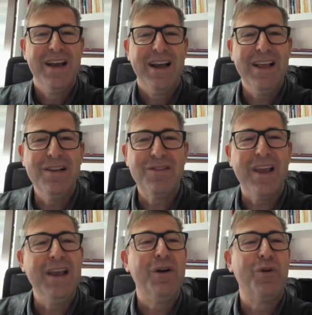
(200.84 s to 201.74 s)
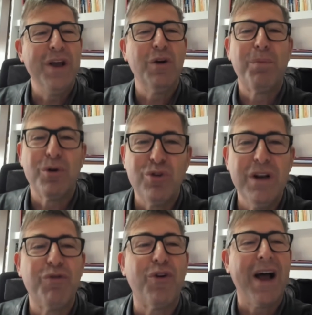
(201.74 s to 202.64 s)
is a great
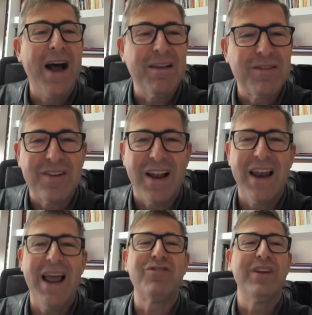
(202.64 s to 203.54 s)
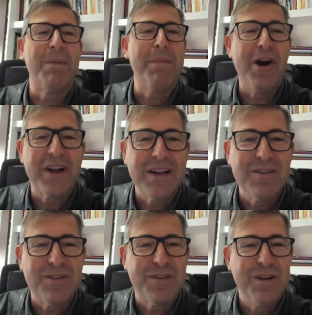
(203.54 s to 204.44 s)
opportunity for us Latin
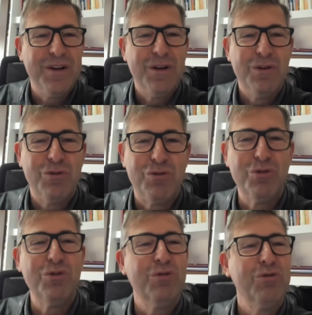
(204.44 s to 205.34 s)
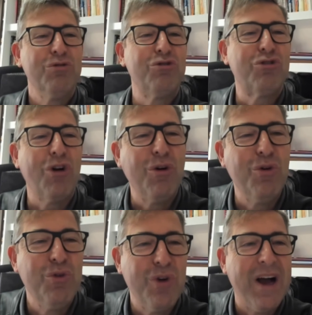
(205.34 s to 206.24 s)
Americans to
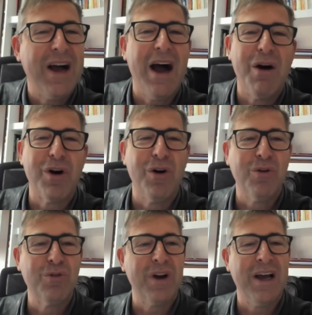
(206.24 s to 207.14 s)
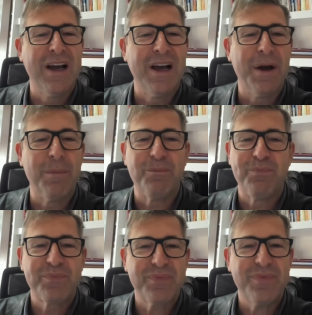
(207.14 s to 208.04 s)
show our own
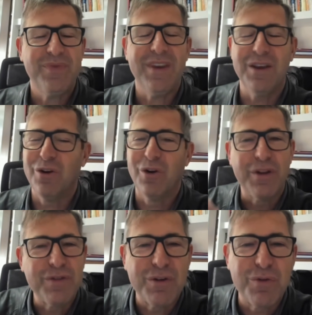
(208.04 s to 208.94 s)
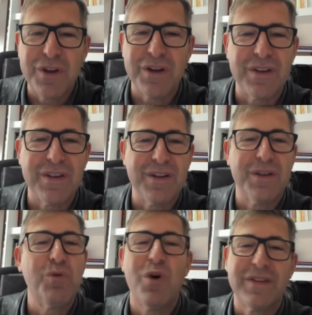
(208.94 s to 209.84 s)
you know,
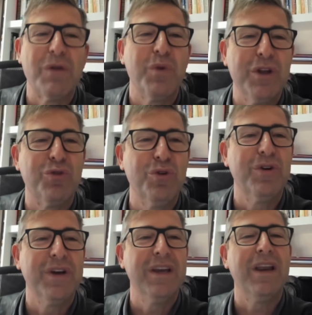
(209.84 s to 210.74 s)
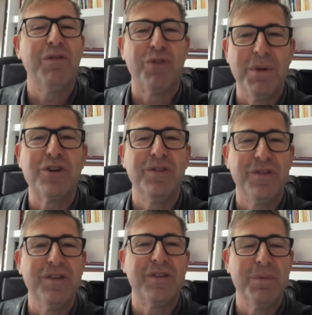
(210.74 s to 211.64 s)
the work that we do in information
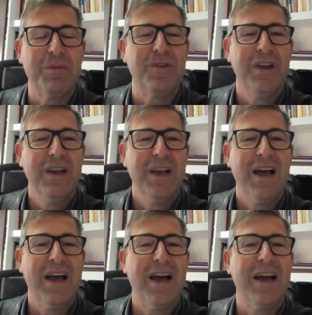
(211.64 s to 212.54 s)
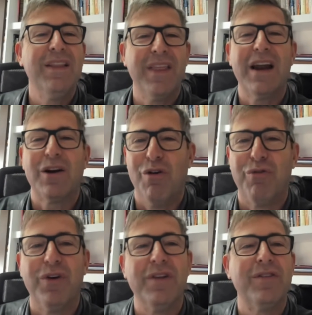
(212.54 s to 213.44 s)
systems in that
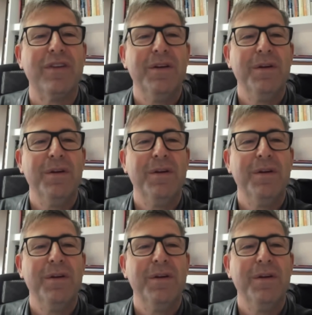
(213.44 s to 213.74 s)
conference.